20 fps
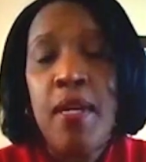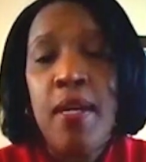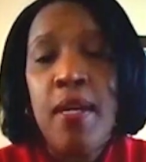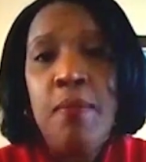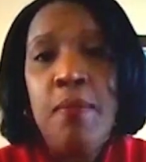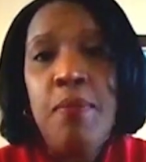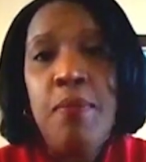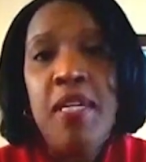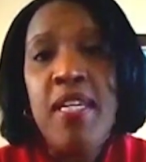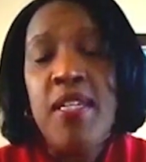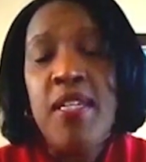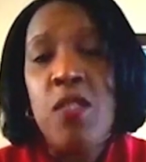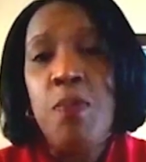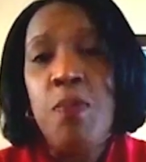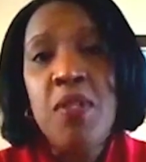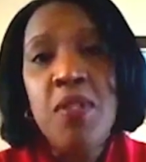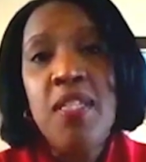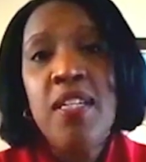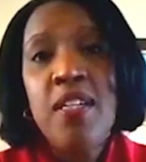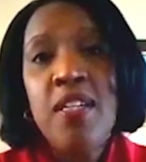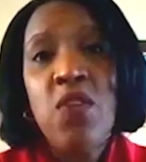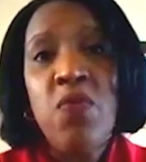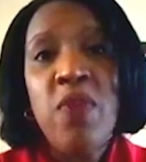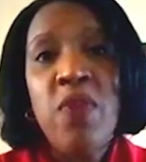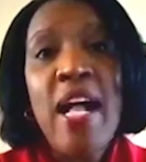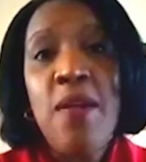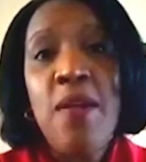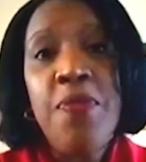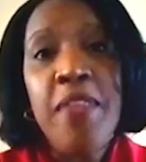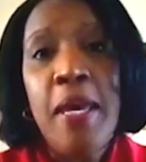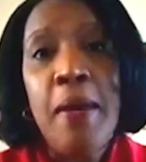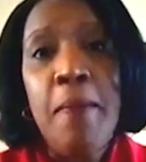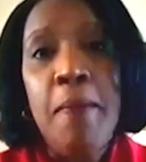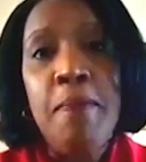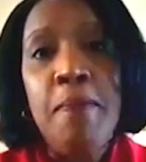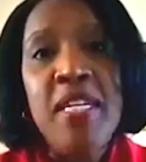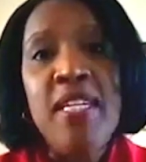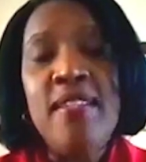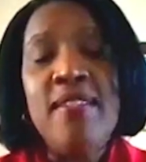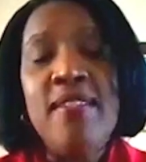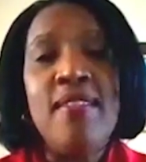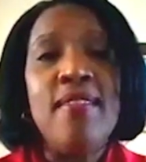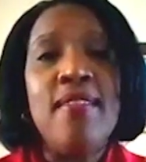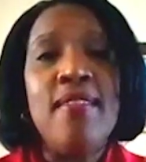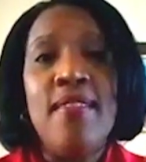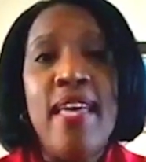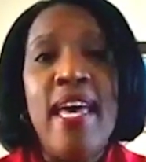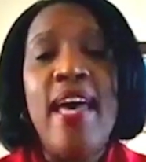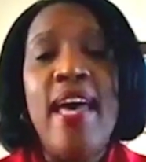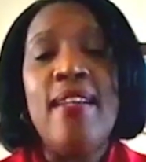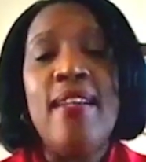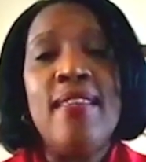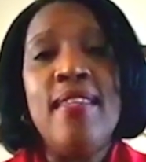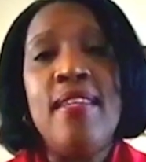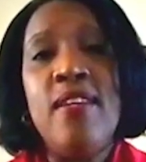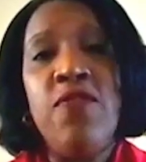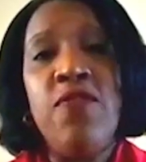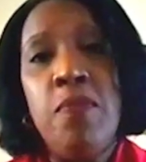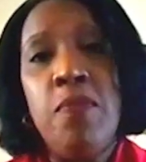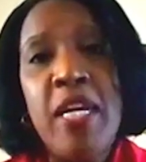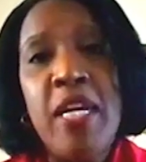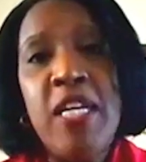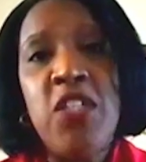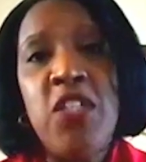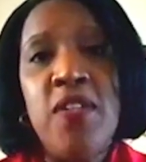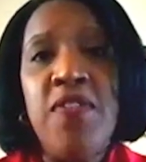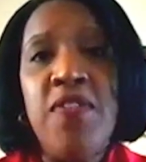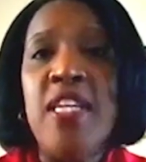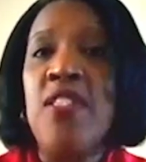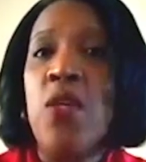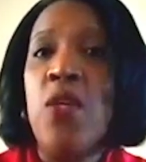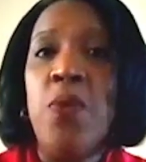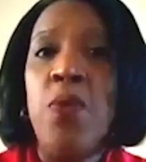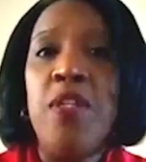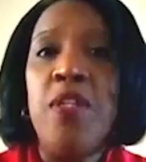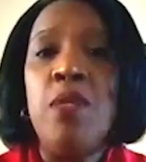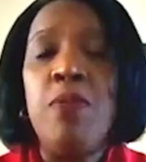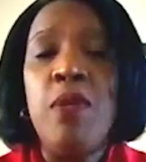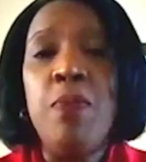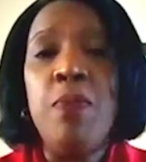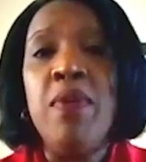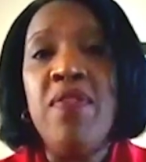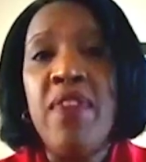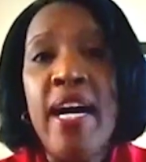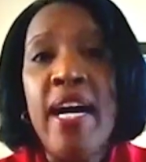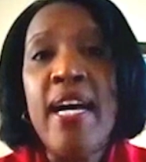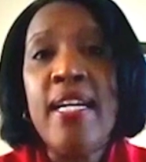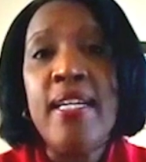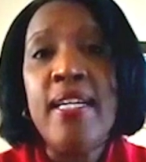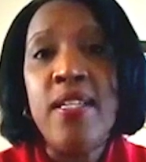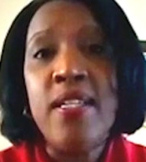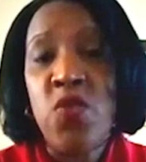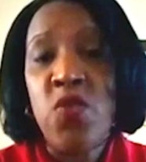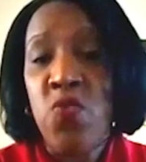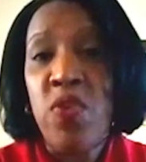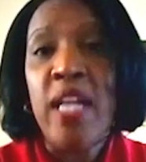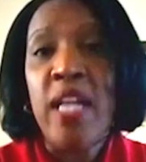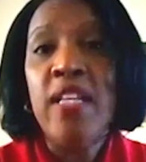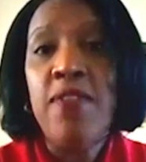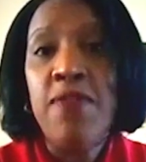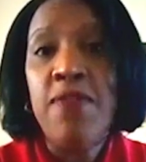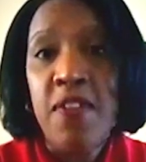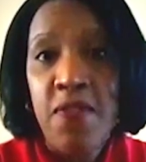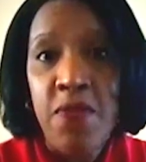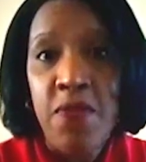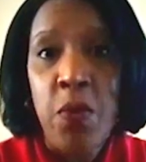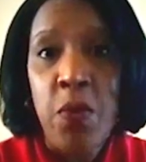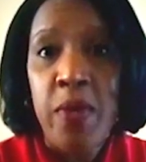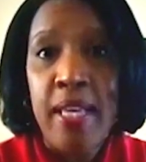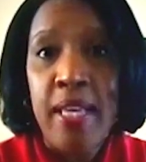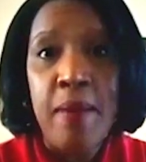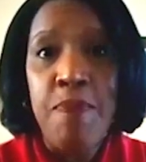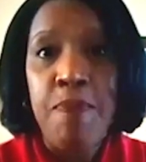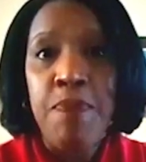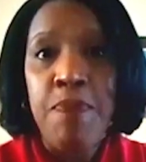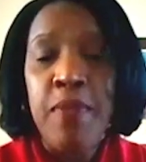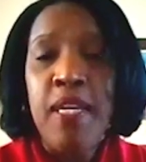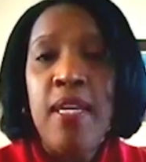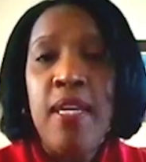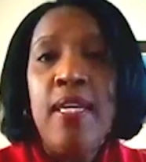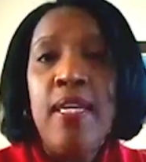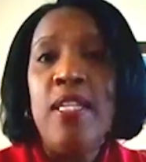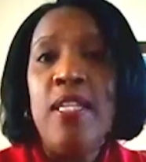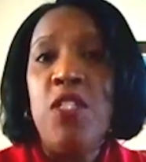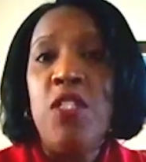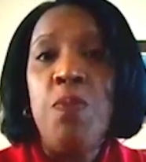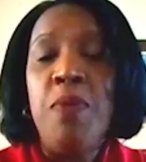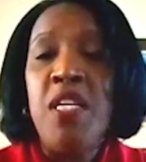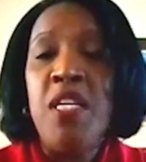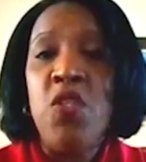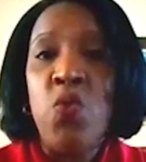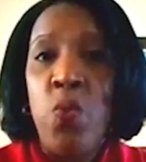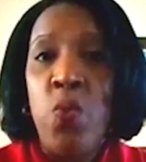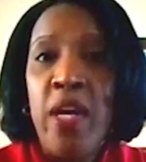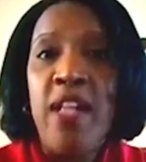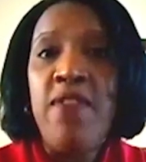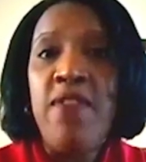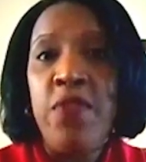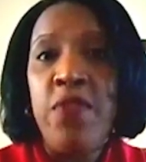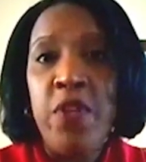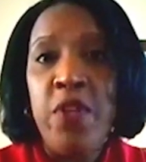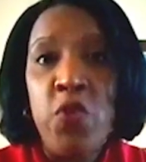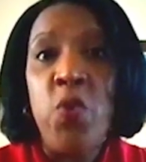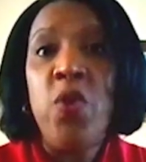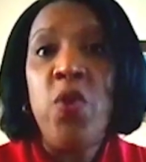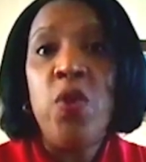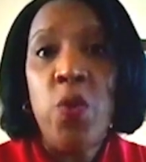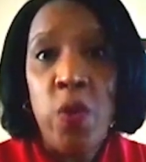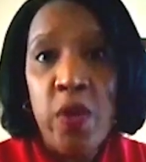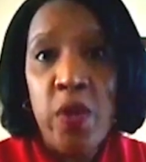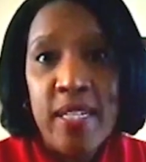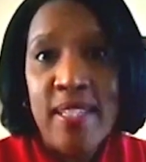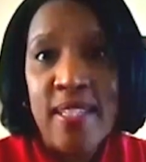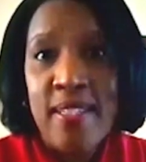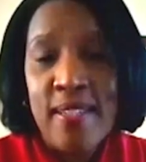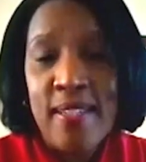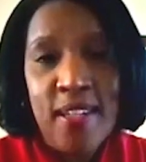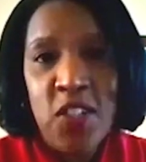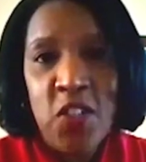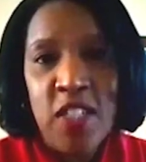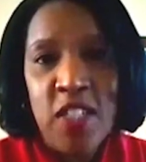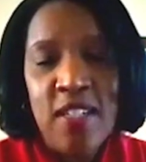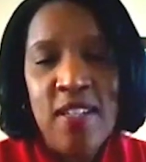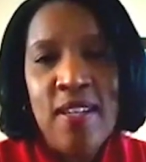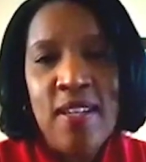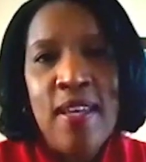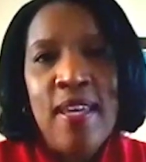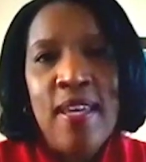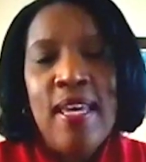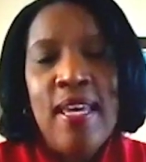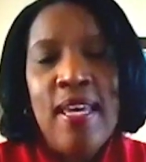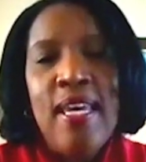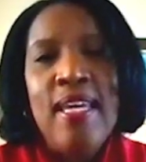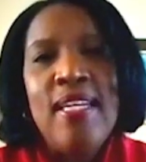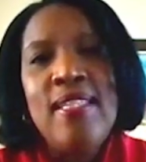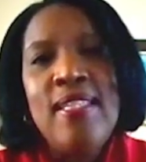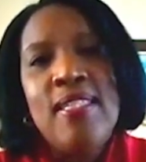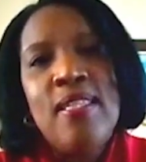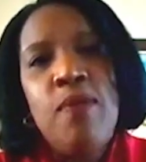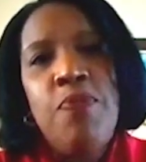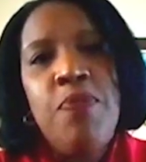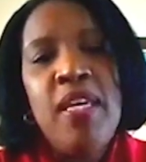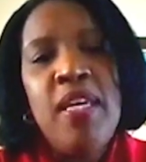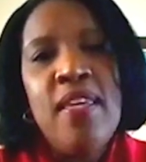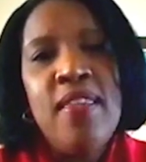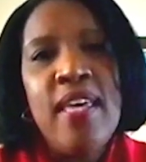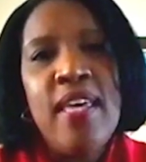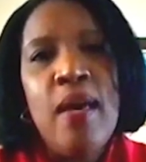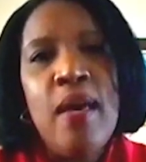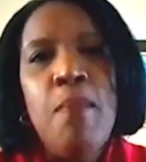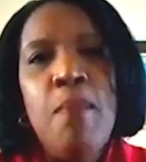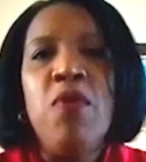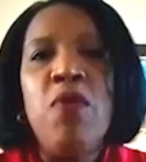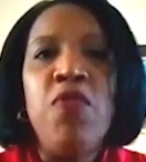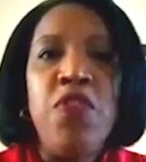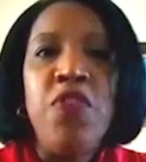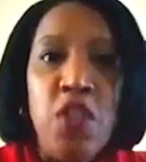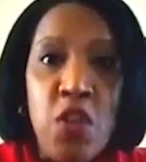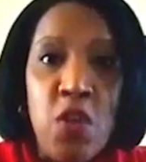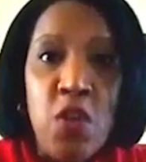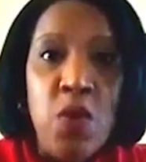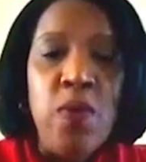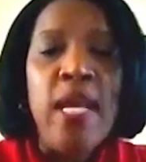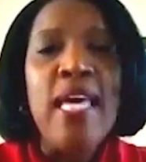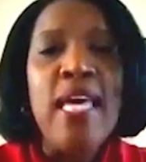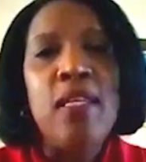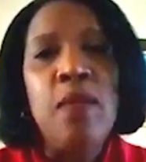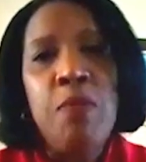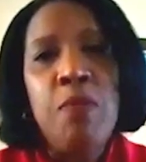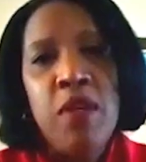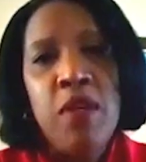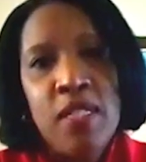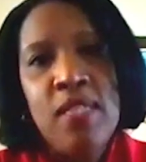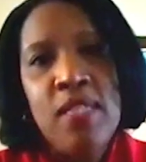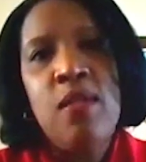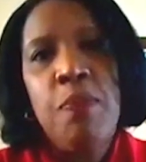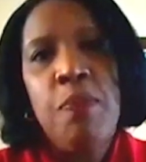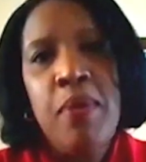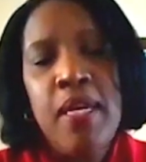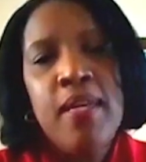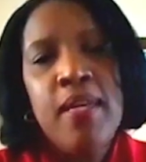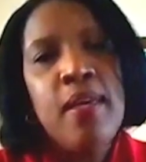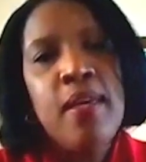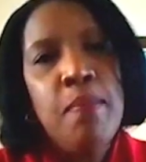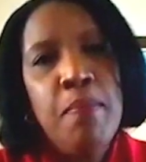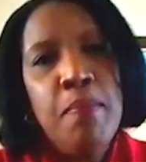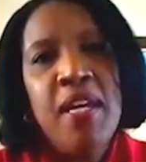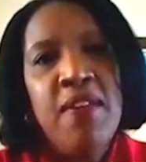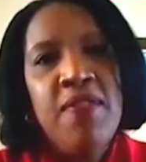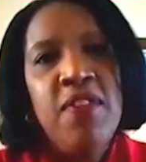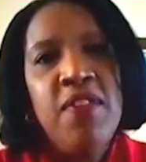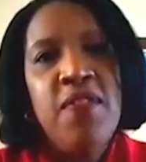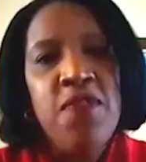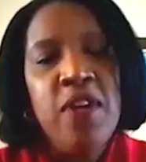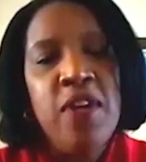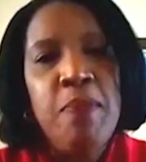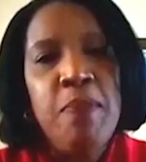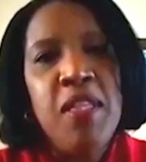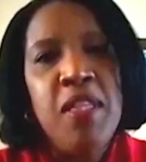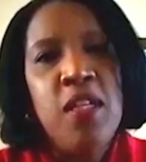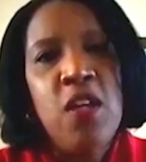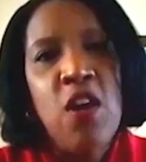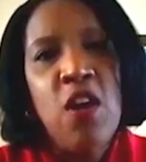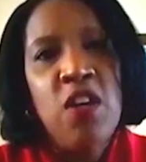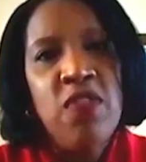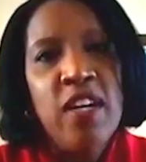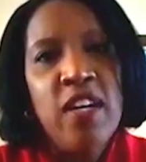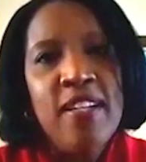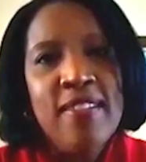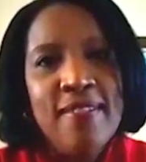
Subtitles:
because building it around them means that the information that's going to be provided is relevant for them. It speaks well for your organization, and it's something that both you and the participant can benefit from in the long run.